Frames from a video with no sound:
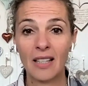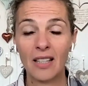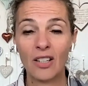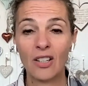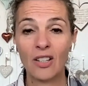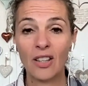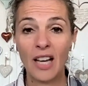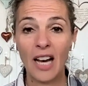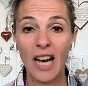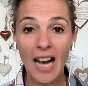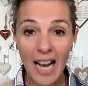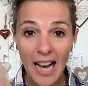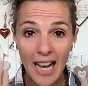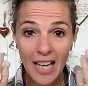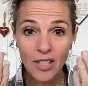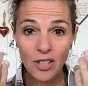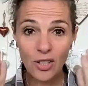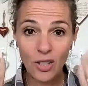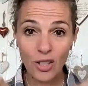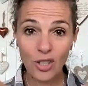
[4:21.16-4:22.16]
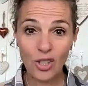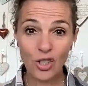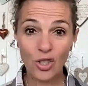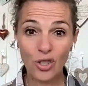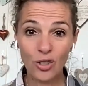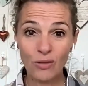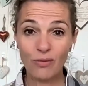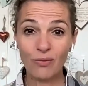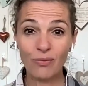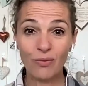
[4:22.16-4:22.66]
you know, the eyes are
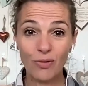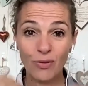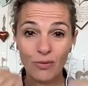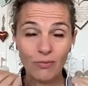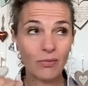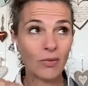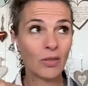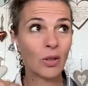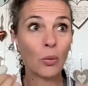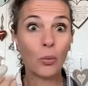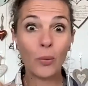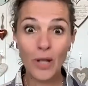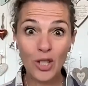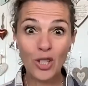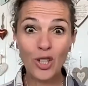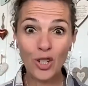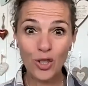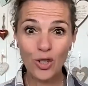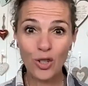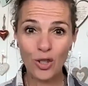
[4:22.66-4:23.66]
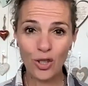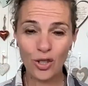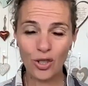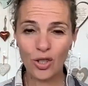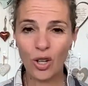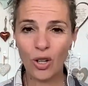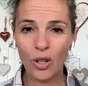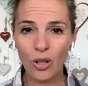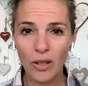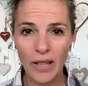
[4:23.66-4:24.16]
the window to the
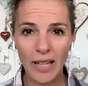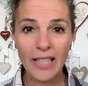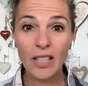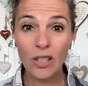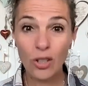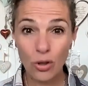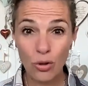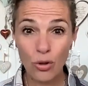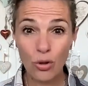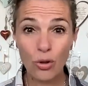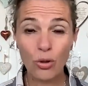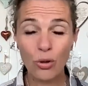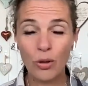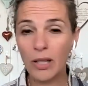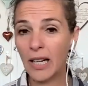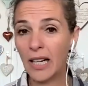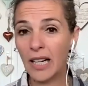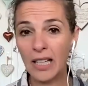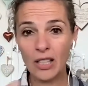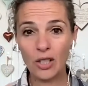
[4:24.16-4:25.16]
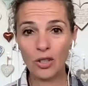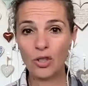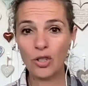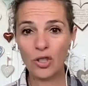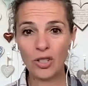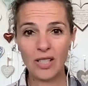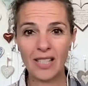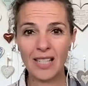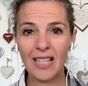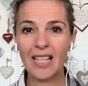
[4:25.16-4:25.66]
soul. And it's true. And I
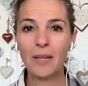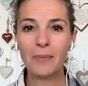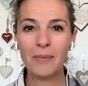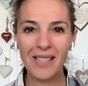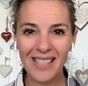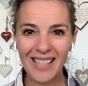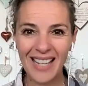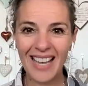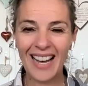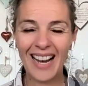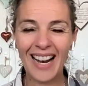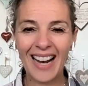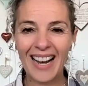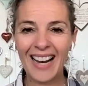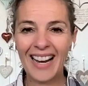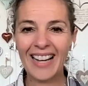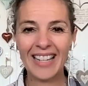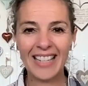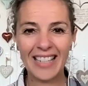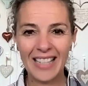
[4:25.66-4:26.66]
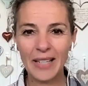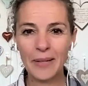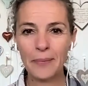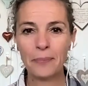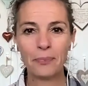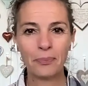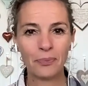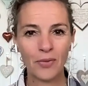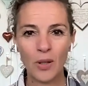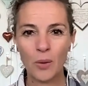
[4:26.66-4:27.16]
used to see him and say hi, and he
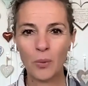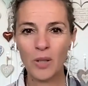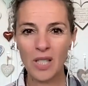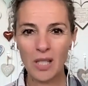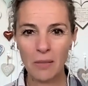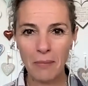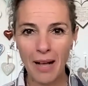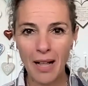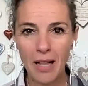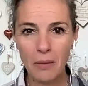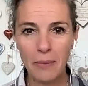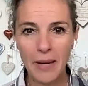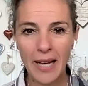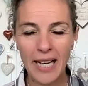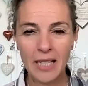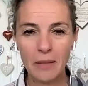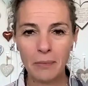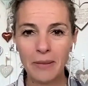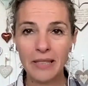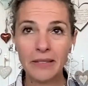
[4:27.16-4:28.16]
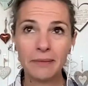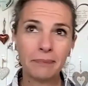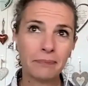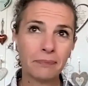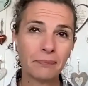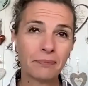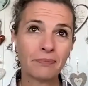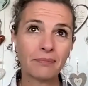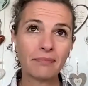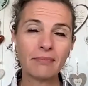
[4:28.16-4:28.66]
would smile back. But
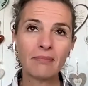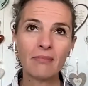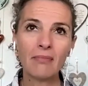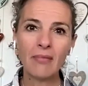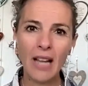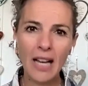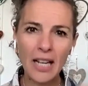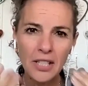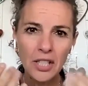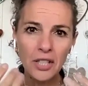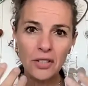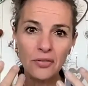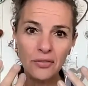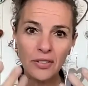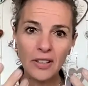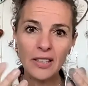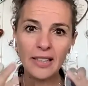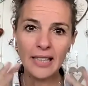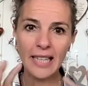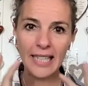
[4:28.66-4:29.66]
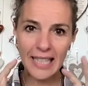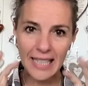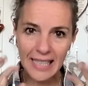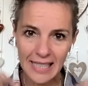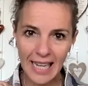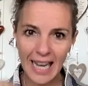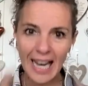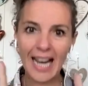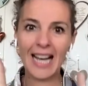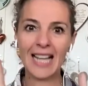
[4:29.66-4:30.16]
I just felt like
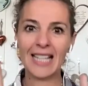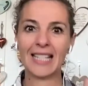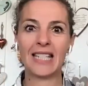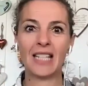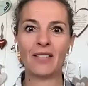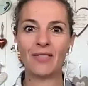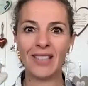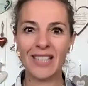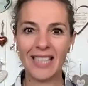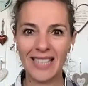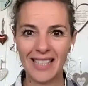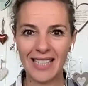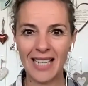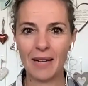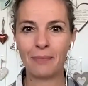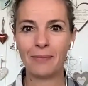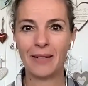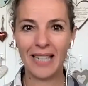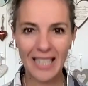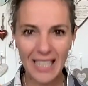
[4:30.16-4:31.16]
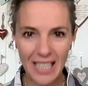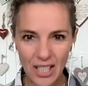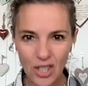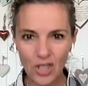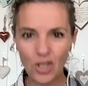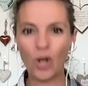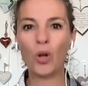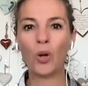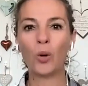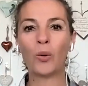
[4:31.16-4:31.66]
his eyes never lit up, like his
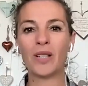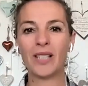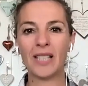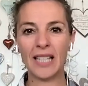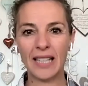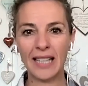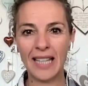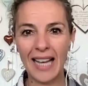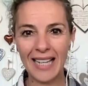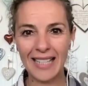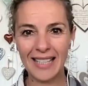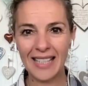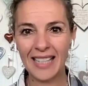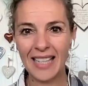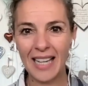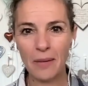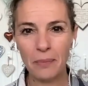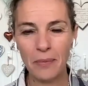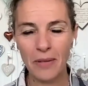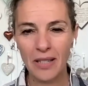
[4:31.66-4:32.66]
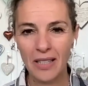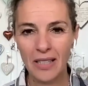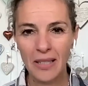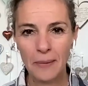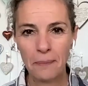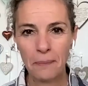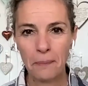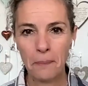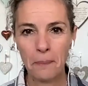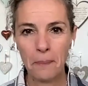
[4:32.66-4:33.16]
soul wasn't lighting up.
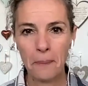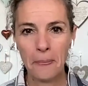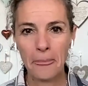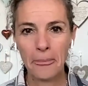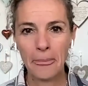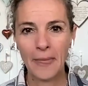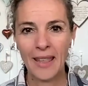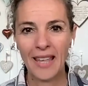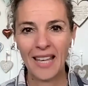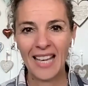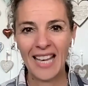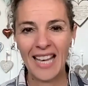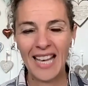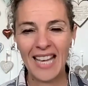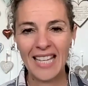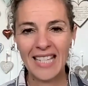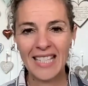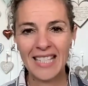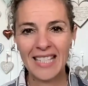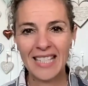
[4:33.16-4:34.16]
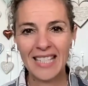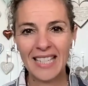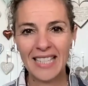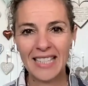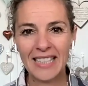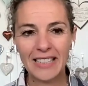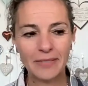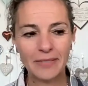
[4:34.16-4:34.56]
And